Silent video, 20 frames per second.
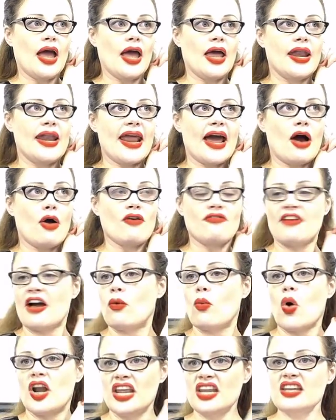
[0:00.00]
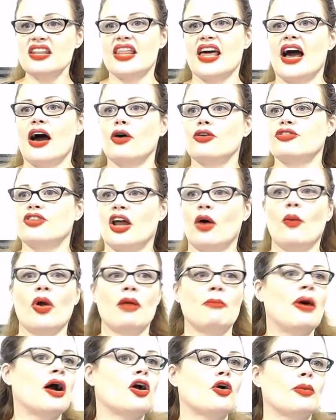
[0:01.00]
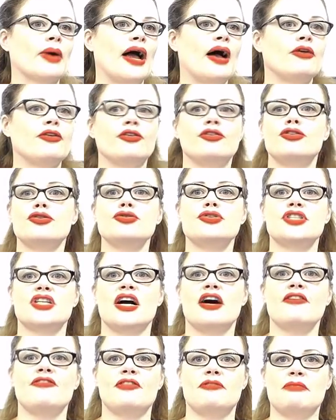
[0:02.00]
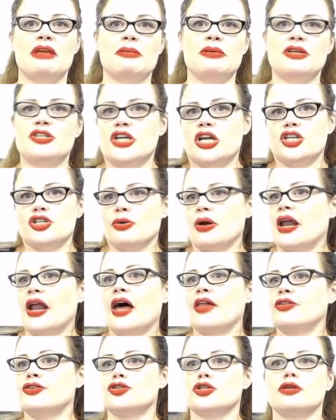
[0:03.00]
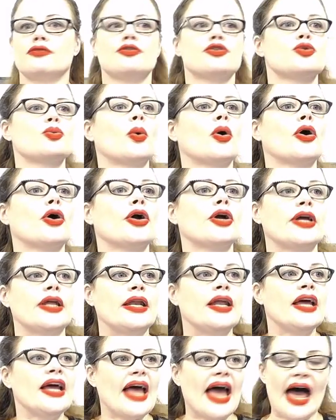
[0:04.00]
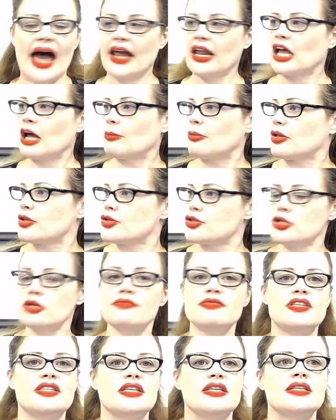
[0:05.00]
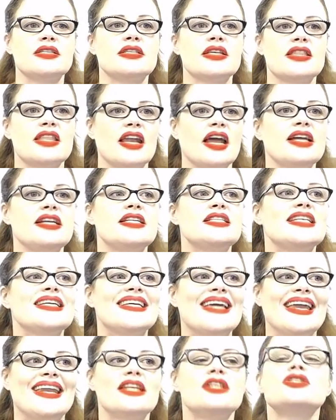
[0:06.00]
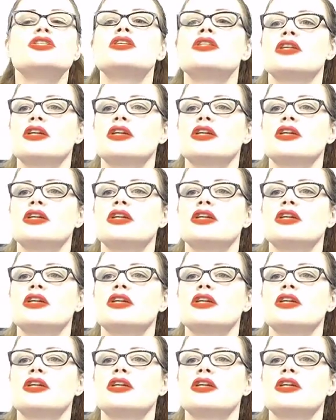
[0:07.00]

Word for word: Now, if I want into the house and I want to muck around and do stuff and maybe change around how the servers work and add a couple of services, then I need to get into the